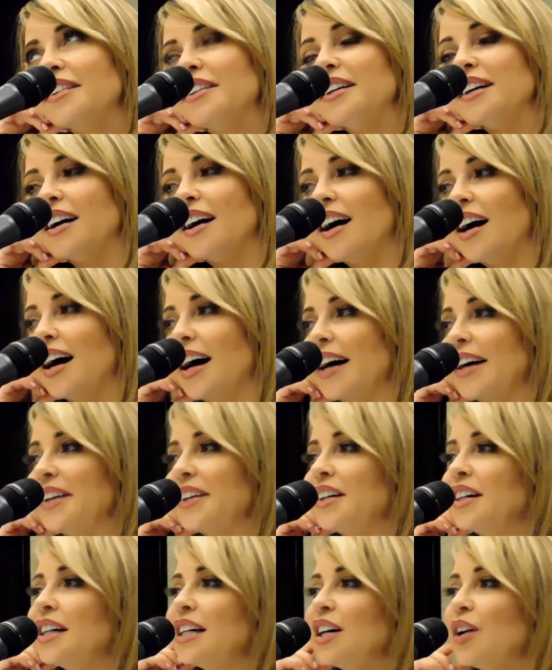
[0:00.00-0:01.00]

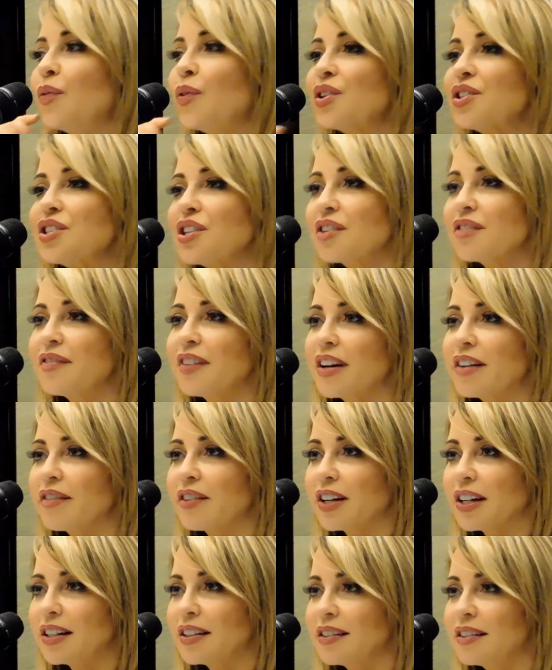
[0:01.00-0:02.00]
God! What's your
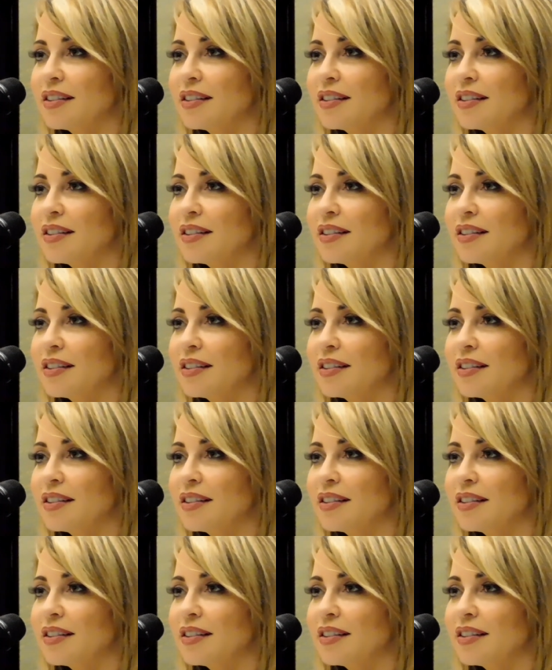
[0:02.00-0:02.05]
favorite?